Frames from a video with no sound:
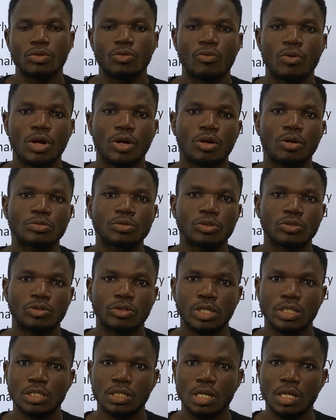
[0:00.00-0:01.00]
Welcome to
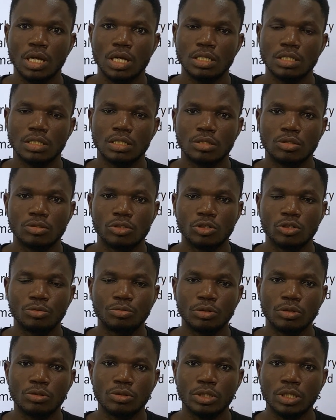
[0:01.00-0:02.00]
this class. Today we'll
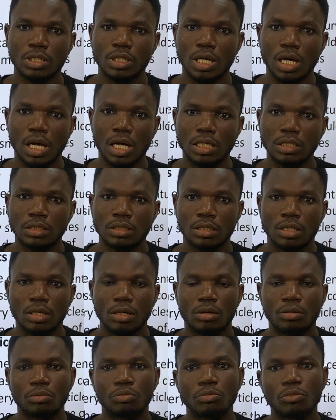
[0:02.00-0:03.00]
be looking at
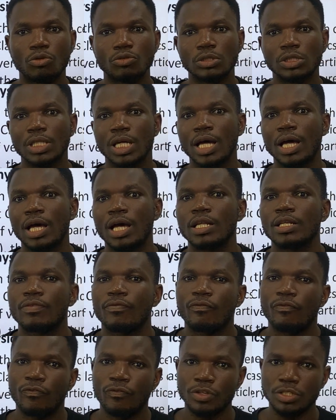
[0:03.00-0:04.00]
modern
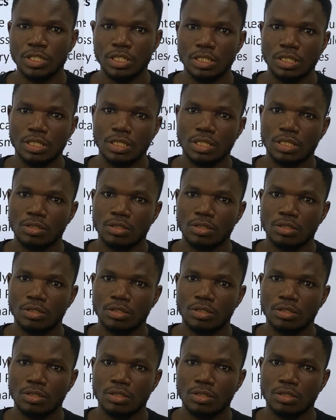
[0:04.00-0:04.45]
physics.